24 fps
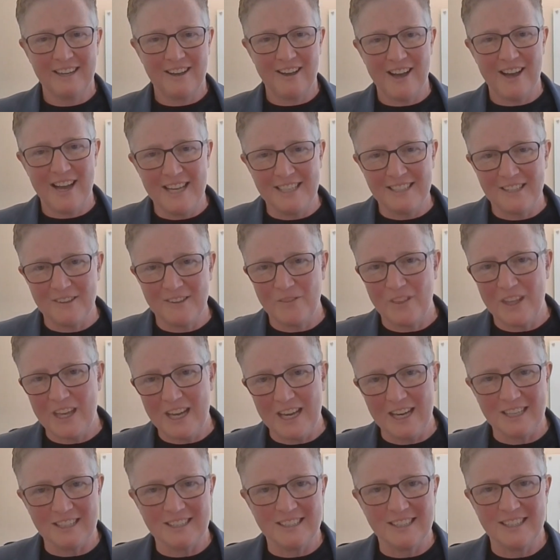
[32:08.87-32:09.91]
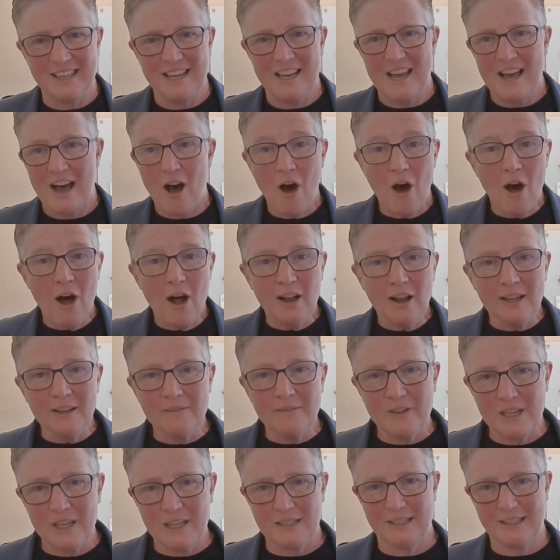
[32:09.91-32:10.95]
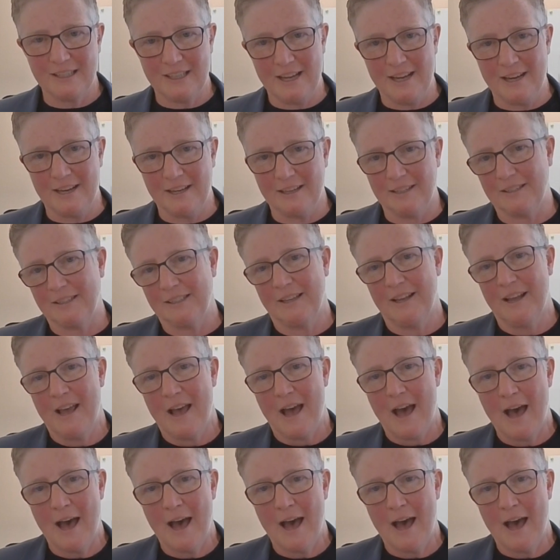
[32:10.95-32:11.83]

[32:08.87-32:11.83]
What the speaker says: kinds of things, all of these things